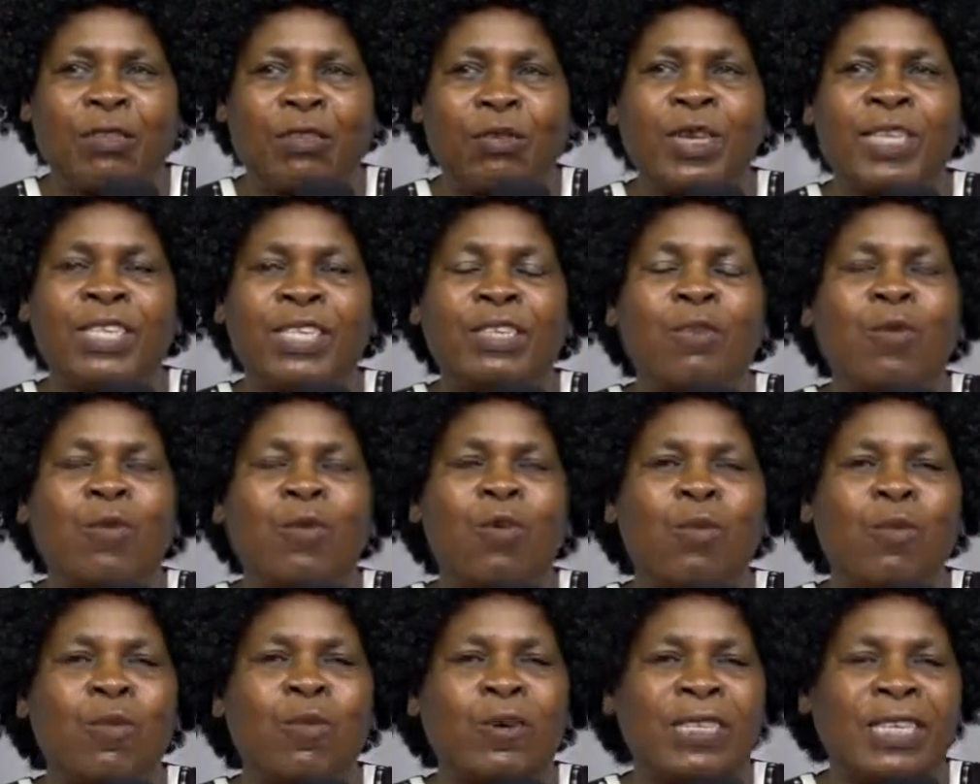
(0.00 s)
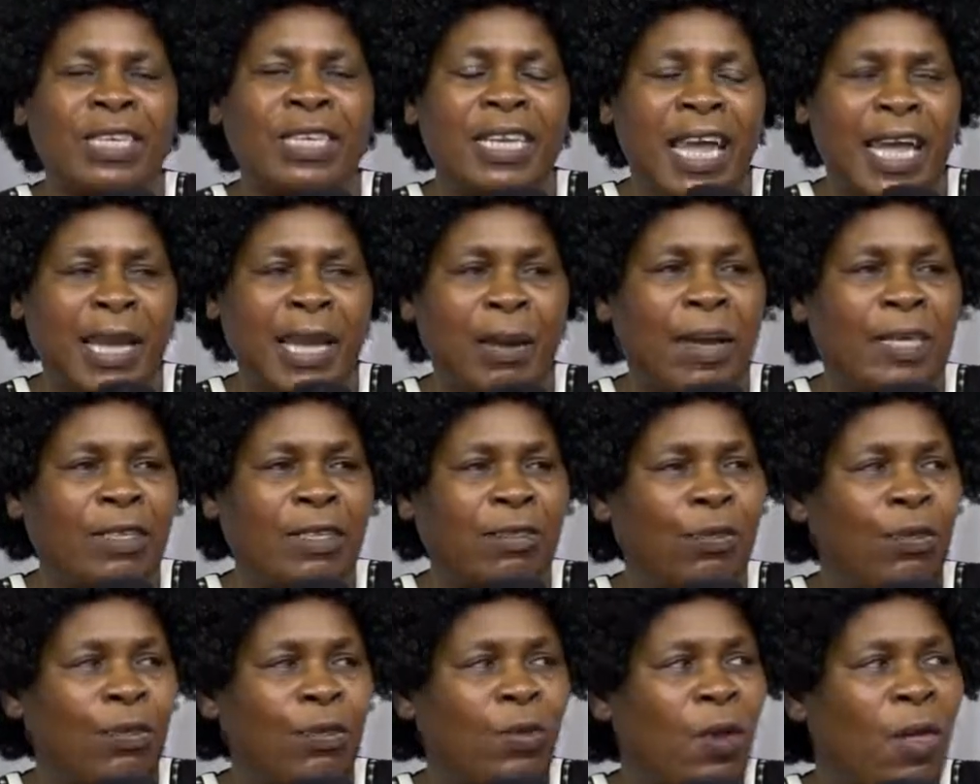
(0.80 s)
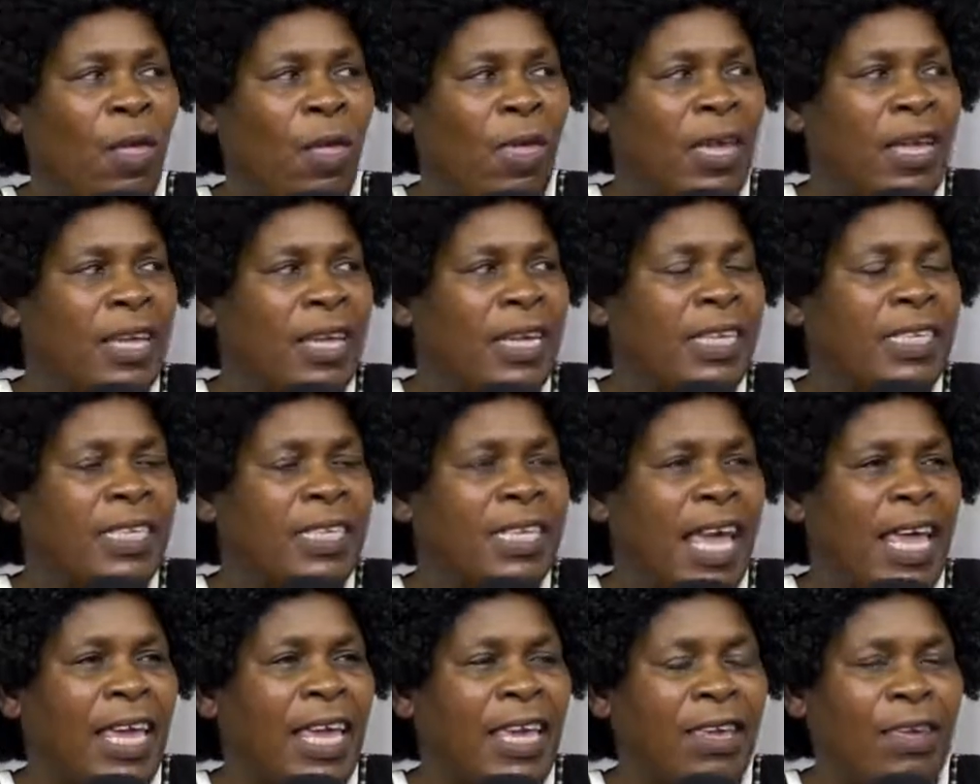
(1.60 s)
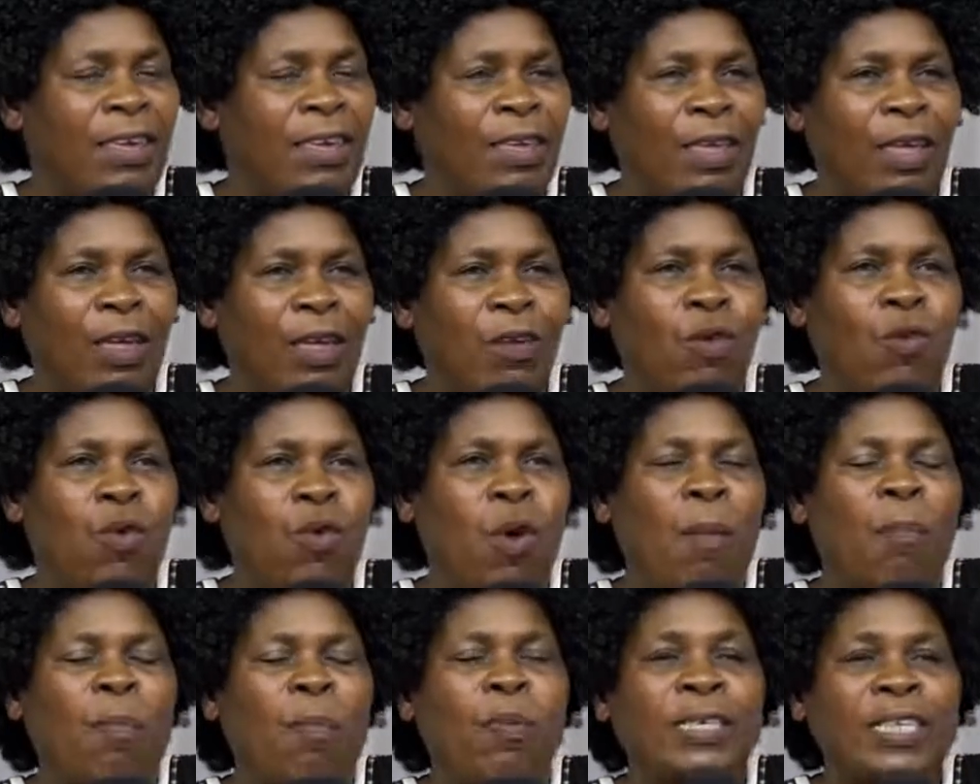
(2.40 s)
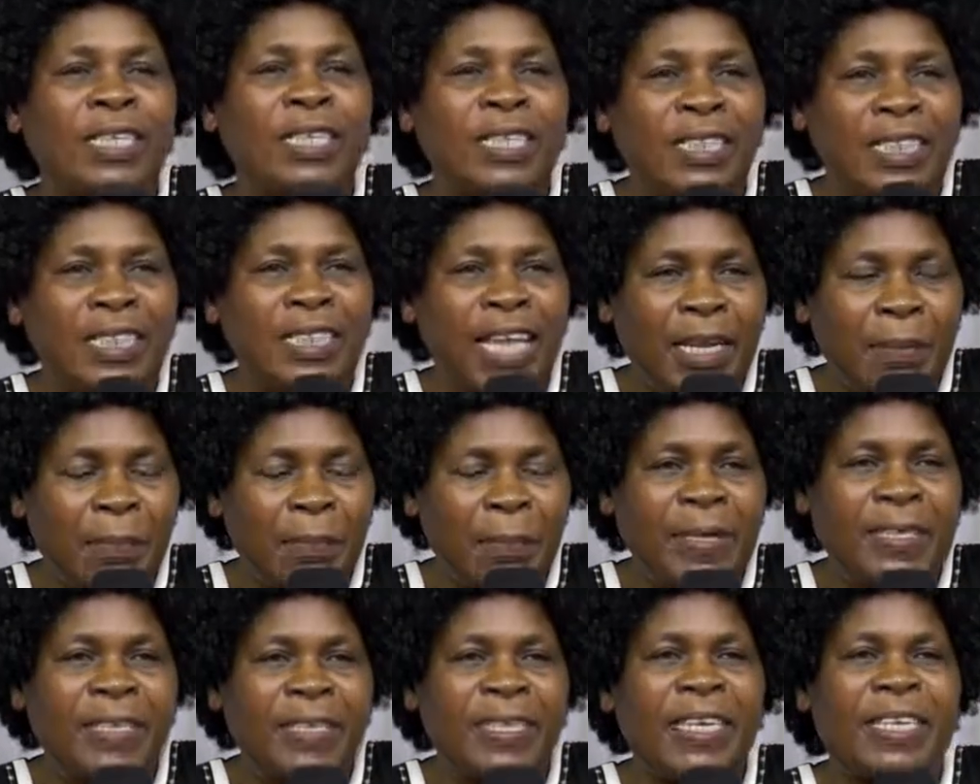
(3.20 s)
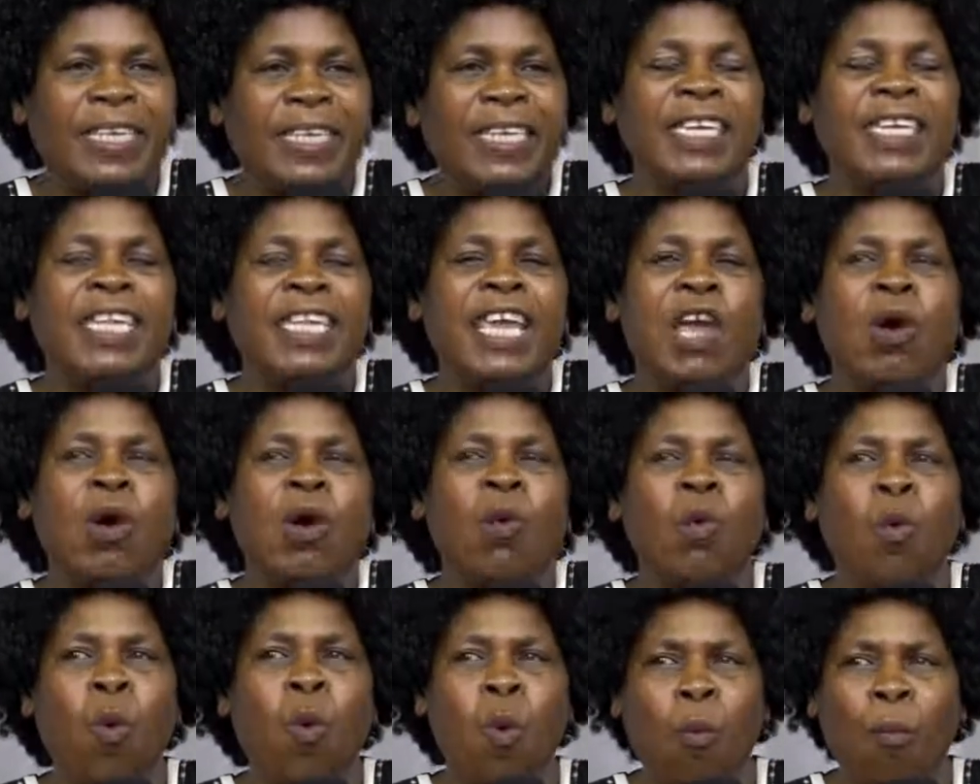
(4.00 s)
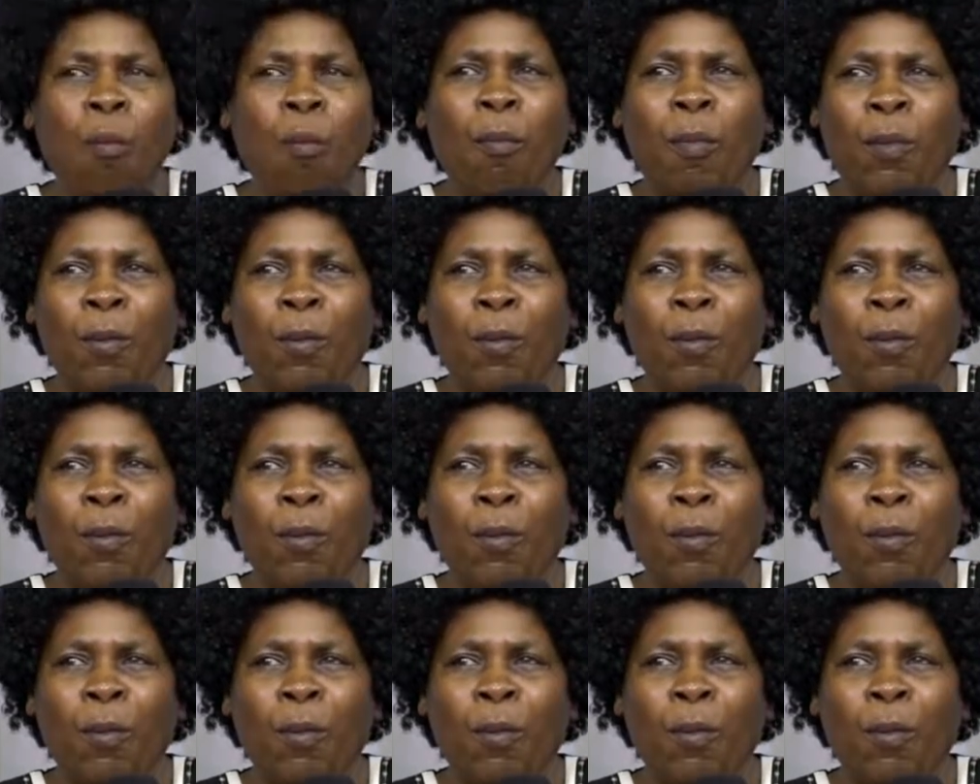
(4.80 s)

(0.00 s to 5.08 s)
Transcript: So it's almost 9 months. So it's like you are putting that person in a womb